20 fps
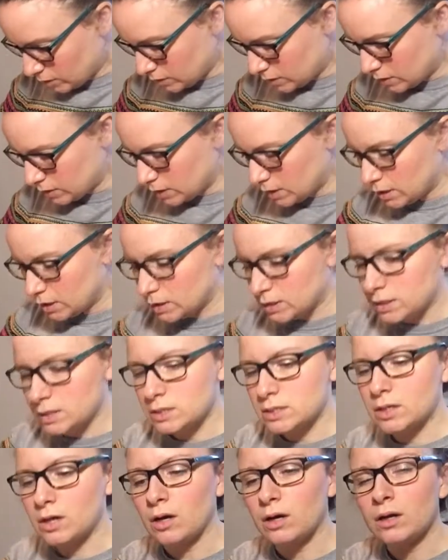So then it's
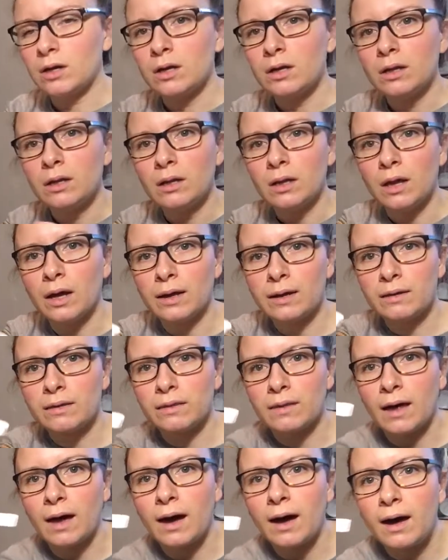stuck like
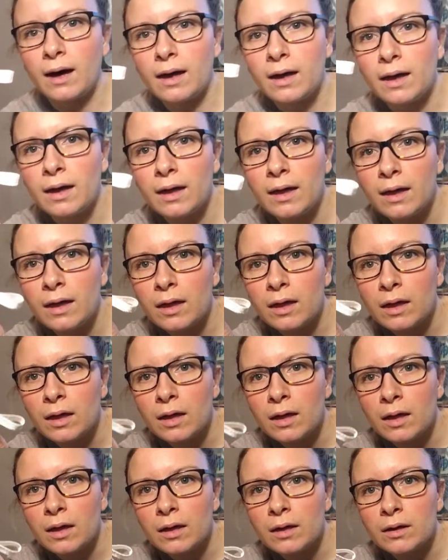that.
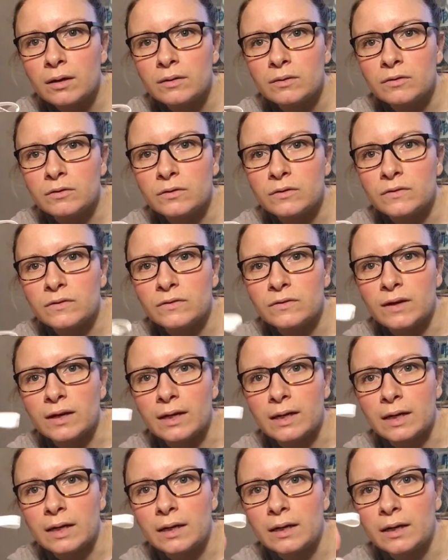Do you
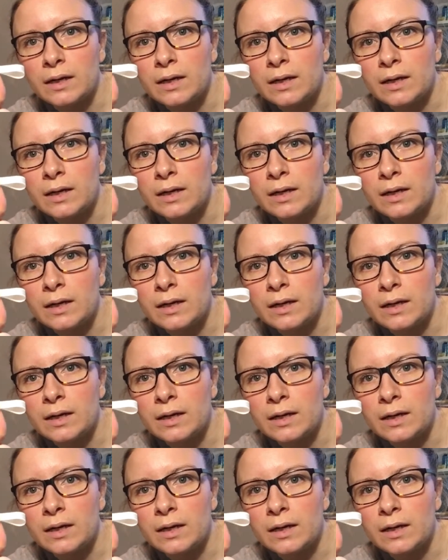see?